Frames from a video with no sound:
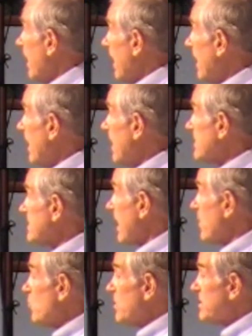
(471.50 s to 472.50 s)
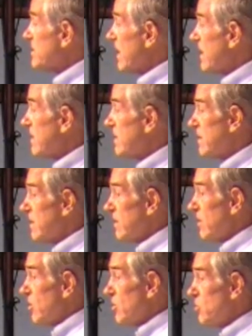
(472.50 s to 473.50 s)
as I would say
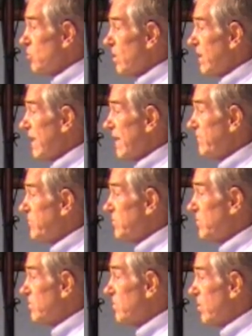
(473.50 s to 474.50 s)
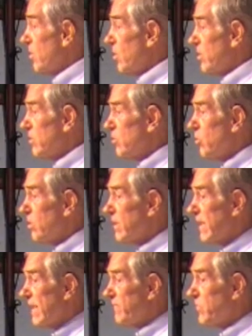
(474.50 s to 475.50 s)
that you ought to
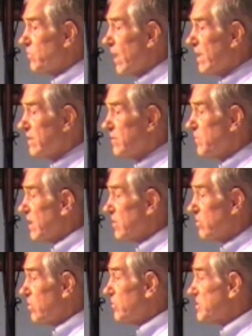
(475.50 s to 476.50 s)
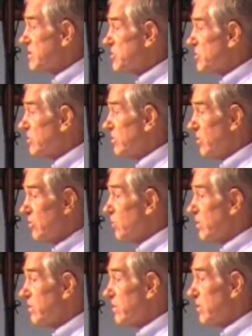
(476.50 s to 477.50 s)
have the right to make your own decision on
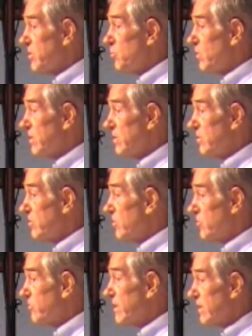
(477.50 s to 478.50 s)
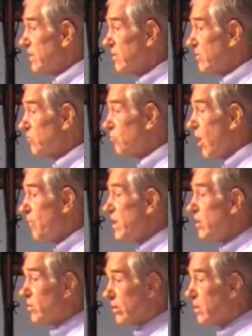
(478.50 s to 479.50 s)
whether or not you want to drink raw
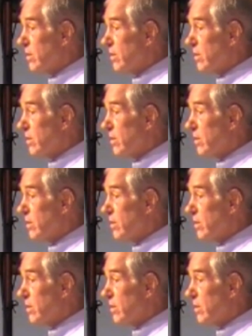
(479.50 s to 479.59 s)
milk.